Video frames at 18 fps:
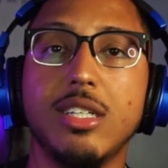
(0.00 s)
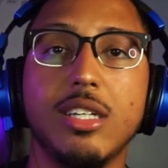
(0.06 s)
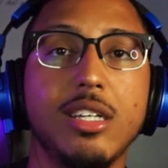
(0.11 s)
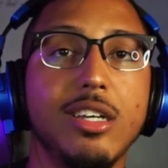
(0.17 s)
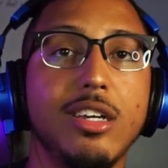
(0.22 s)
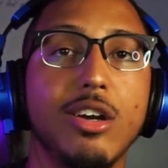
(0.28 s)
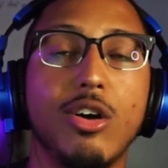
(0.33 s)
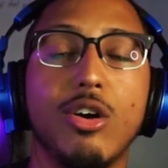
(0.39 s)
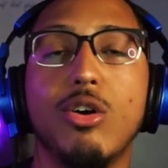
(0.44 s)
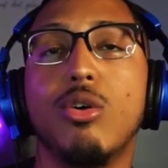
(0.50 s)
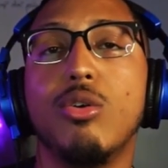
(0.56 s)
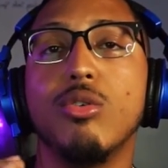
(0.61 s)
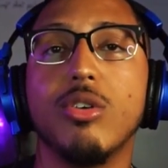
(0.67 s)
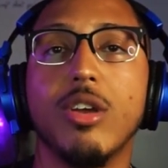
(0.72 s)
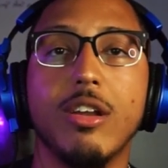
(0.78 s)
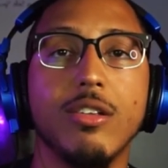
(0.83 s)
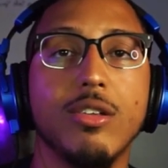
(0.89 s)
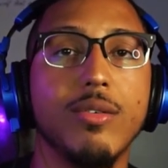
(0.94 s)

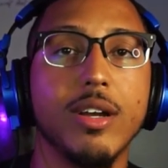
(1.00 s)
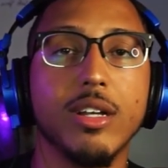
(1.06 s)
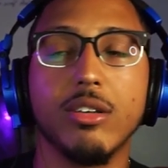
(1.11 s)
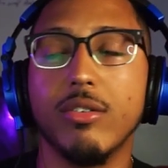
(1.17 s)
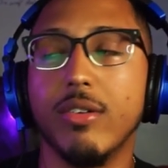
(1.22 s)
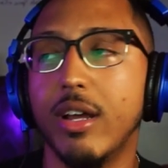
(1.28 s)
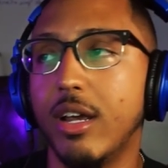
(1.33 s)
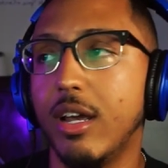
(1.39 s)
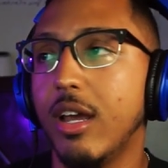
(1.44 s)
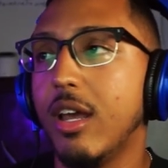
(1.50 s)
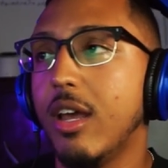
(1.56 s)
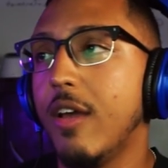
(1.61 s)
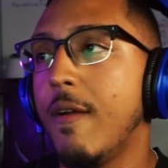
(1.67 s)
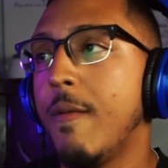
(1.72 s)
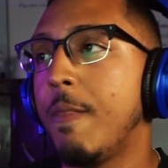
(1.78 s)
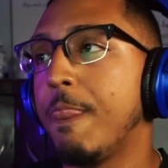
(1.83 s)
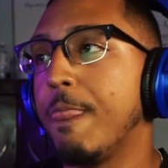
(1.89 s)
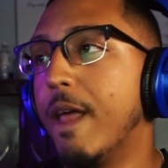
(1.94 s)
CDO, creative director, right?
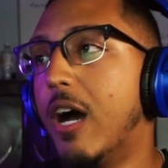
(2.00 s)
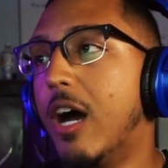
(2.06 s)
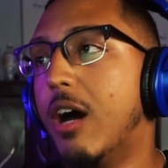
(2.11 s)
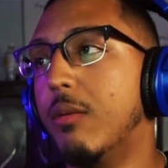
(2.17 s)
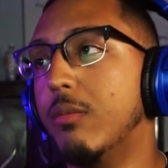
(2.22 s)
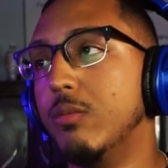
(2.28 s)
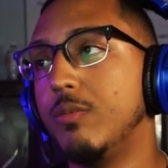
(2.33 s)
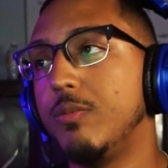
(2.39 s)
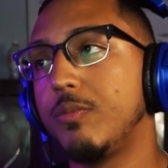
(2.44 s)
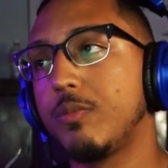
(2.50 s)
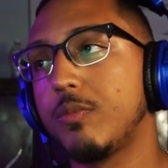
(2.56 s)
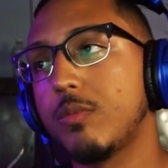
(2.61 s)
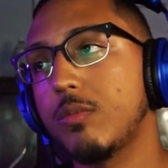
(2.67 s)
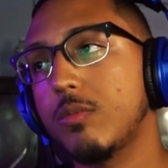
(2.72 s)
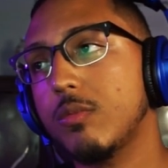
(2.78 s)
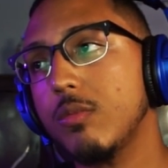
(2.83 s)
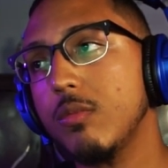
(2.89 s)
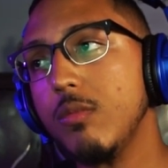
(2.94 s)
Um,
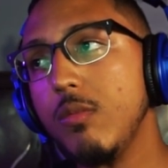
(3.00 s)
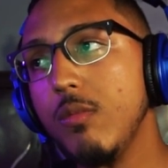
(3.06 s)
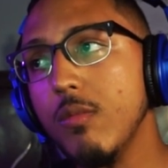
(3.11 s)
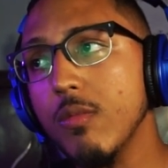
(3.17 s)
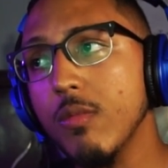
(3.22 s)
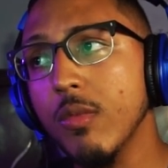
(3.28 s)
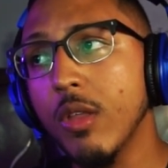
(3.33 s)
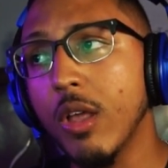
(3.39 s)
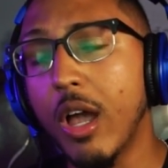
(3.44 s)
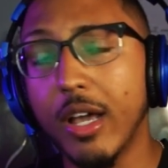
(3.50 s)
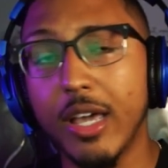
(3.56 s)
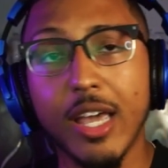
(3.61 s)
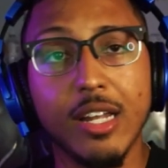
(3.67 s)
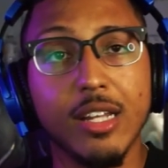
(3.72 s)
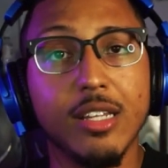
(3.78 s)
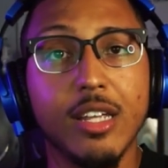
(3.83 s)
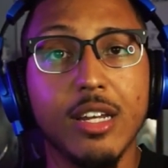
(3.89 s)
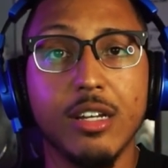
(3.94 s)

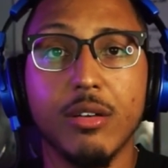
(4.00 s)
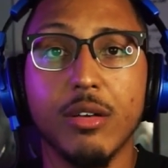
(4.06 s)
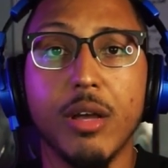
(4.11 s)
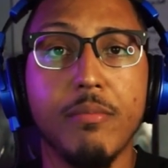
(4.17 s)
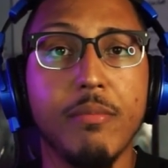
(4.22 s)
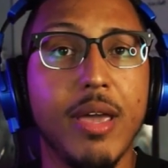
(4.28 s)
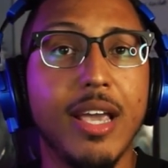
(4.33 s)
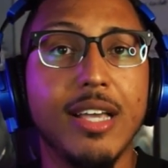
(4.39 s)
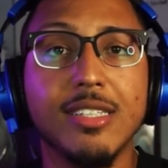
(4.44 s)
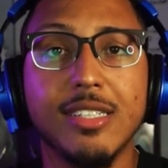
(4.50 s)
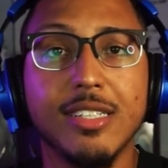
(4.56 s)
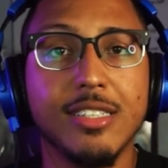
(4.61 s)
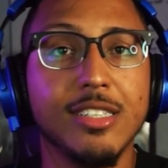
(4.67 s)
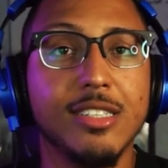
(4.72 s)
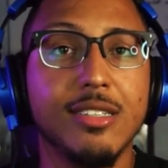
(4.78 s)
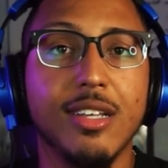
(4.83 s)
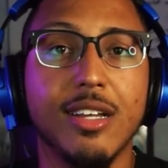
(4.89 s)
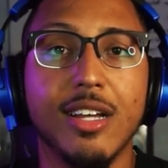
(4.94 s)
again, did an
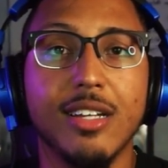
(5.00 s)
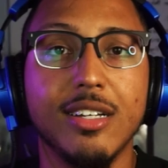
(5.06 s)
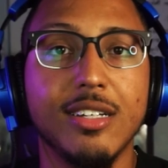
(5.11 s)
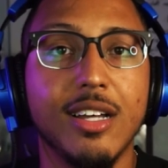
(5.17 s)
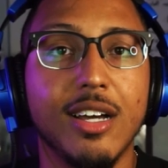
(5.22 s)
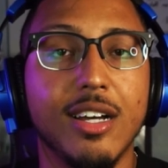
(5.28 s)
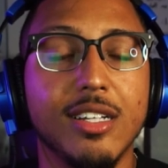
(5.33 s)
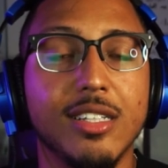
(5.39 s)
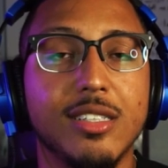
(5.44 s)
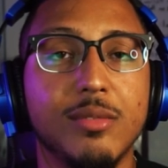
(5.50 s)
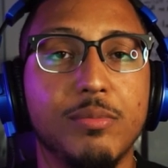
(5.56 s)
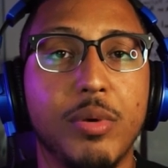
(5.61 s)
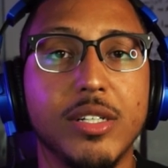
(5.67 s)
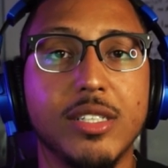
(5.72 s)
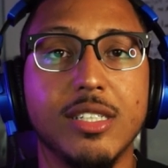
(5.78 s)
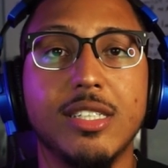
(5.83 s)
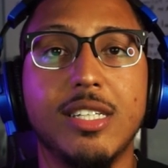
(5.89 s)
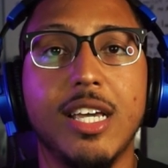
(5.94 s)
amazing uh, uh
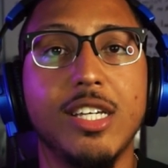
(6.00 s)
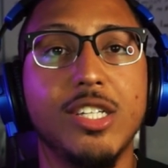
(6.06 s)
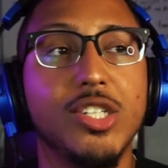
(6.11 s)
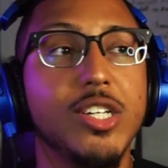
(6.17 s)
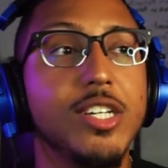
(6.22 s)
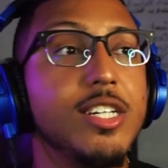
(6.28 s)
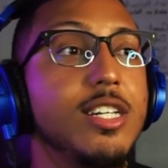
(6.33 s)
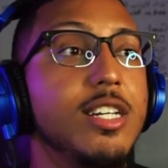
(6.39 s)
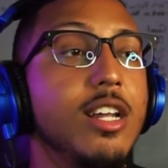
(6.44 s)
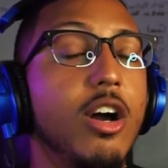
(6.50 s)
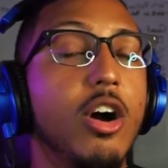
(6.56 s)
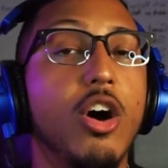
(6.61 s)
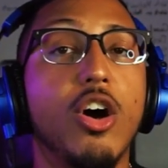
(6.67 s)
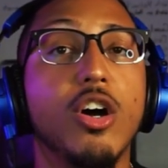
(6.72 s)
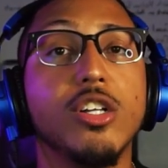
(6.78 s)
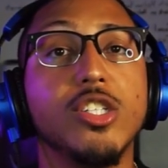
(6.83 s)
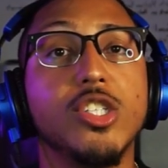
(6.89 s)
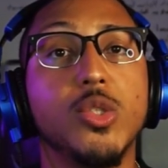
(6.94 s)
presentation
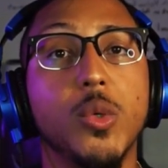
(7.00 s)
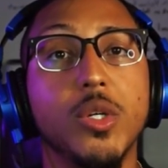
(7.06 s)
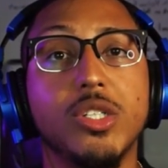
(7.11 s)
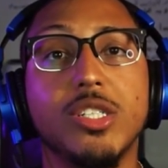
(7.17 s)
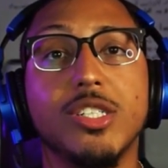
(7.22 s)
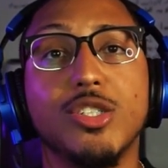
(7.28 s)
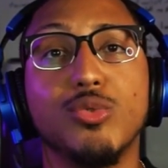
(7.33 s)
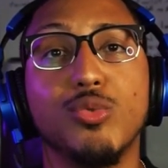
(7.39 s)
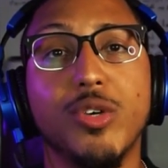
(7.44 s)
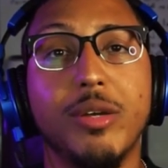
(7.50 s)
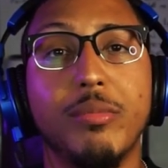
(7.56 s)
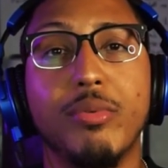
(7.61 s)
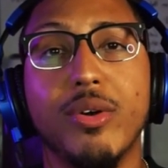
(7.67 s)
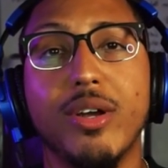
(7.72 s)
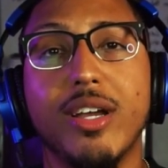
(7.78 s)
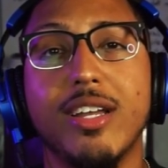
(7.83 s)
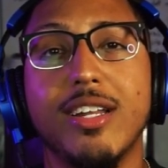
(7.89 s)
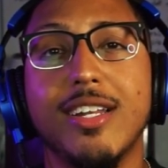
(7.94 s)
on Twitch's
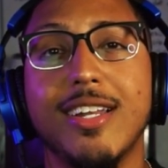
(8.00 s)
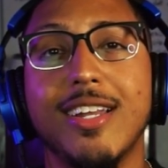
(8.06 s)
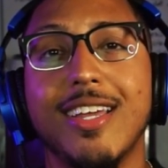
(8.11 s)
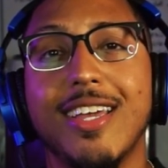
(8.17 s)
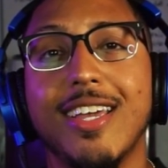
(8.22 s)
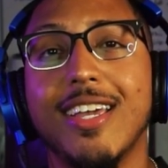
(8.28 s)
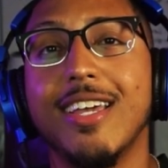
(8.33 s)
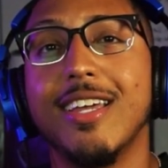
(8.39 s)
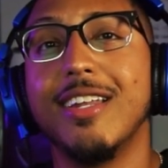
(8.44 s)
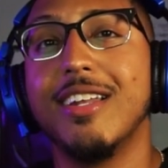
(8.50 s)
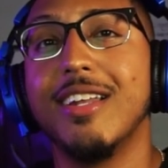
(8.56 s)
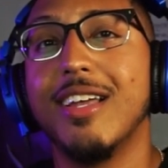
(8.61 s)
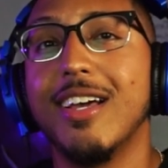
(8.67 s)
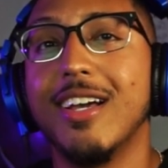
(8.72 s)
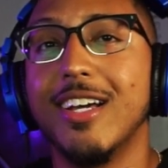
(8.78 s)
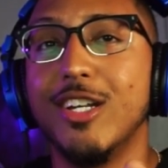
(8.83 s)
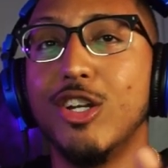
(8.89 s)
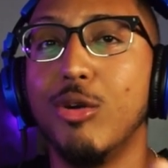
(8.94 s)
rebrand
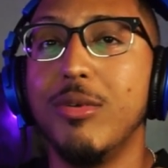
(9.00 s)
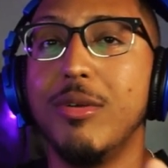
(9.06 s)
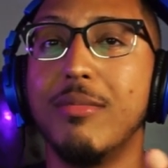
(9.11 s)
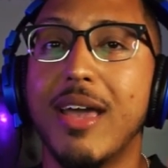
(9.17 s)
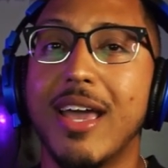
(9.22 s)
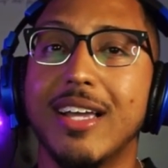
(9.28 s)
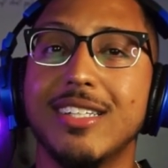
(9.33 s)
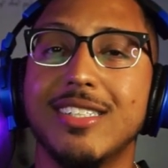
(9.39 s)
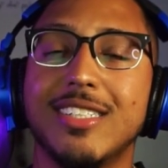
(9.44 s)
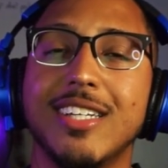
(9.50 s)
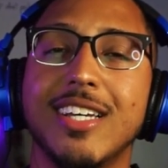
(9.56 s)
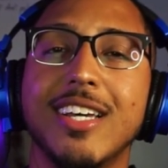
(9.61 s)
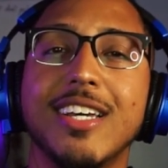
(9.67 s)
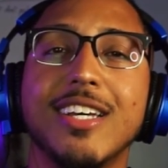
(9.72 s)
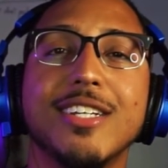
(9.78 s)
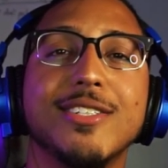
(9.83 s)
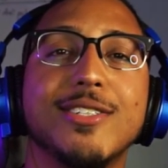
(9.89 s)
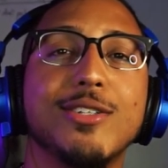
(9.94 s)
in Adobe Max
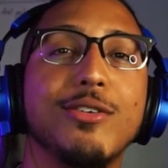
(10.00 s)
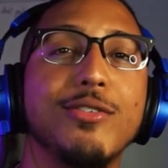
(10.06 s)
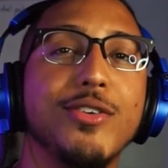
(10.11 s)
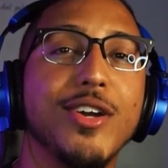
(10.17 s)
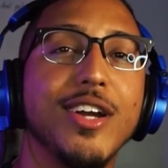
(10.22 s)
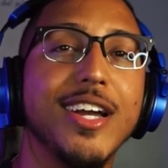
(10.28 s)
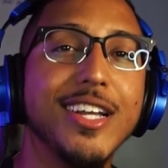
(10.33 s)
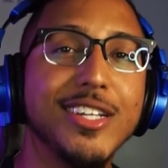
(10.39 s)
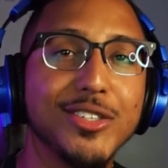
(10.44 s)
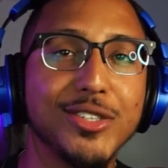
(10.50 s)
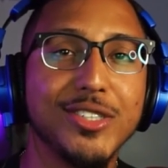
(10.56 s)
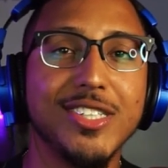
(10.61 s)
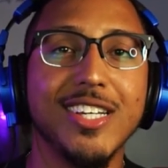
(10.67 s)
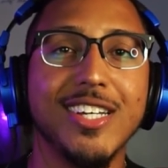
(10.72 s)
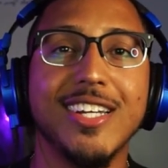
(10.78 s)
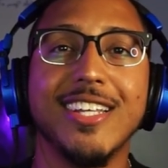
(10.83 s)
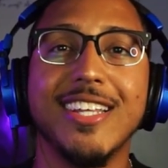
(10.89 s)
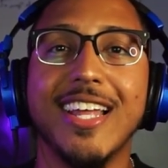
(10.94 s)
so if you're
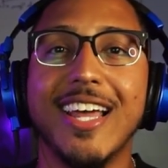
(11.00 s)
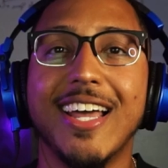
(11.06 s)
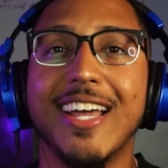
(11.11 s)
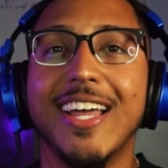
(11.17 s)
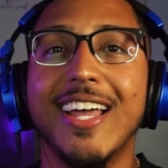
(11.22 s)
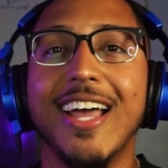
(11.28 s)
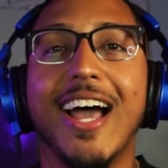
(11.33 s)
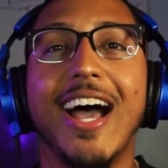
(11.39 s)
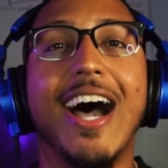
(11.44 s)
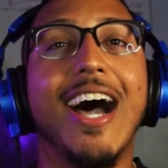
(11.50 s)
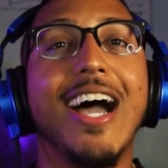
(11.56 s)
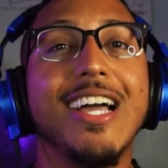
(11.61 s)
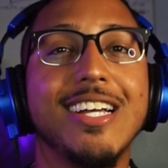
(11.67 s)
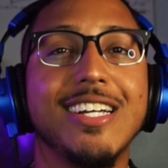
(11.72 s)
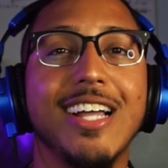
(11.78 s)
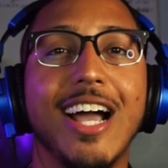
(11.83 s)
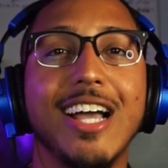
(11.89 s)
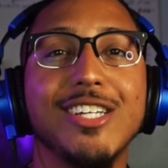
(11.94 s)
interested in that,
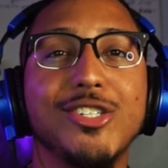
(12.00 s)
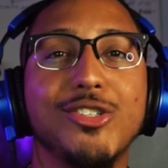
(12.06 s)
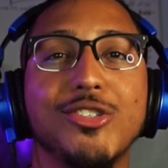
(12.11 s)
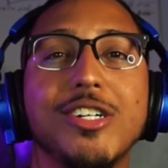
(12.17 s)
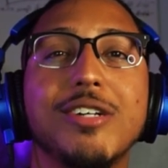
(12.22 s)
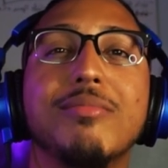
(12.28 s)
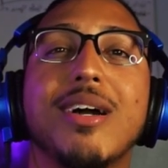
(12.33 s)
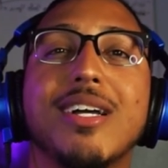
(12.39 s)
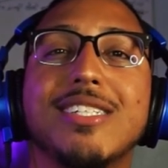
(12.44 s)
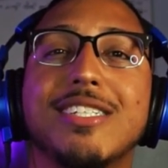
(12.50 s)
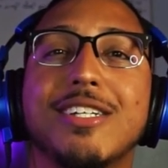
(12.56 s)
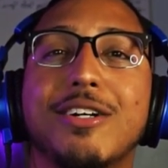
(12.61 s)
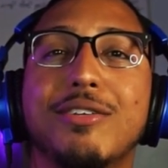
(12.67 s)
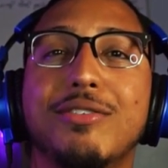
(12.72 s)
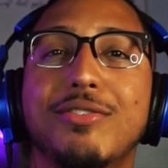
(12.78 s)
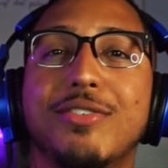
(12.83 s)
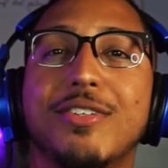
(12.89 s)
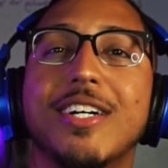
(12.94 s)
I I stream
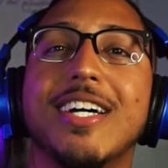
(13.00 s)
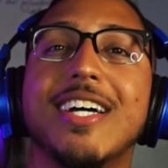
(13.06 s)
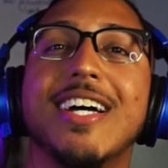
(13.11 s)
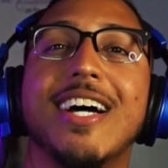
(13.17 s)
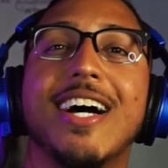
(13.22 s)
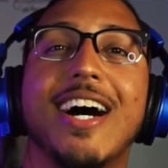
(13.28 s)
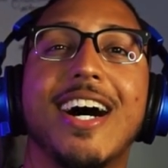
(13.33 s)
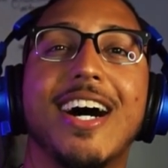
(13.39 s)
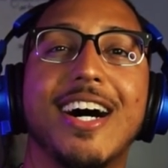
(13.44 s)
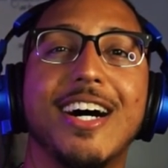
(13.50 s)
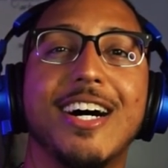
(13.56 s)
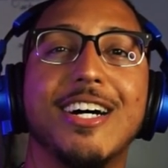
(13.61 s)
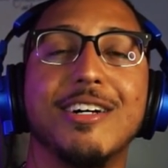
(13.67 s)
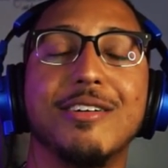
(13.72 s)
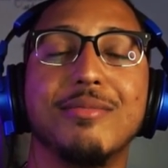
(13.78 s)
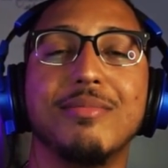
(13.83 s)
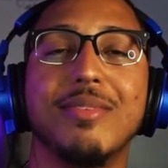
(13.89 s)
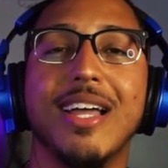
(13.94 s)
myself,
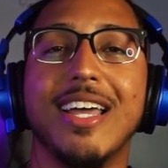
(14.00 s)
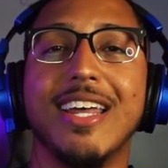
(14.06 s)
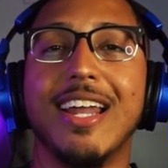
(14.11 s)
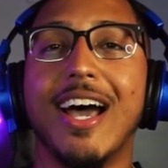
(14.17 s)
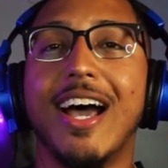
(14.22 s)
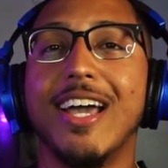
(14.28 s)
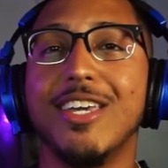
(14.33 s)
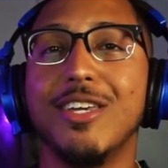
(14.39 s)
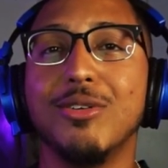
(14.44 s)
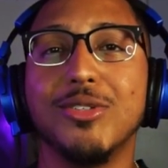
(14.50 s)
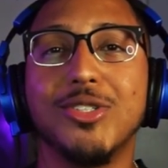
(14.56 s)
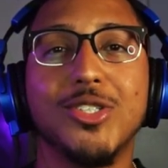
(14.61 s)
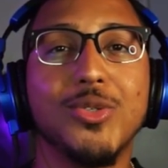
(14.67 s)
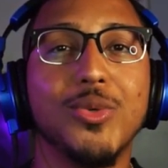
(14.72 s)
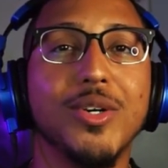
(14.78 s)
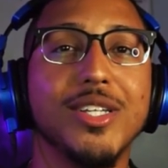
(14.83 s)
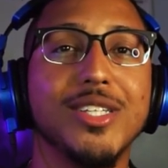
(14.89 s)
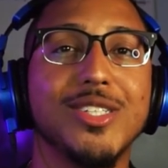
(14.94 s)
um, and I use
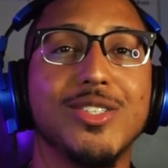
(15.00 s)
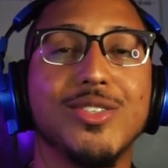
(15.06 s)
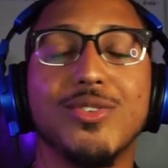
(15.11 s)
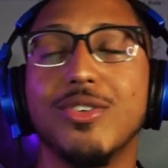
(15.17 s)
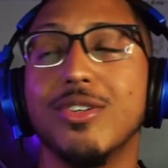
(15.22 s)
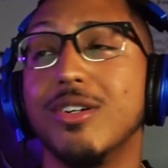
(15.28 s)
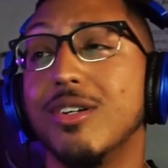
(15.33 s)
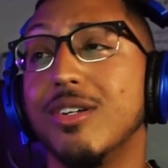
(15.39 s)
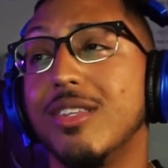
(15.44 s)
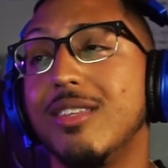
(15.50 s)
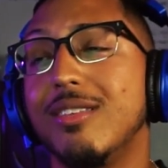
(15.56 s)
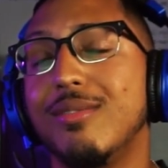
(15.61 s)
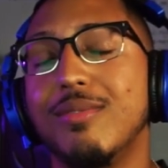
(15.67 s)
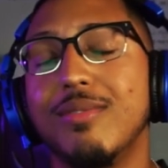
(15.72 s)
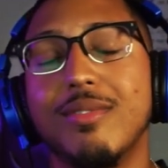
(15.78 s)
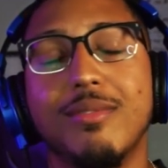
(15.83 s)
Twitch for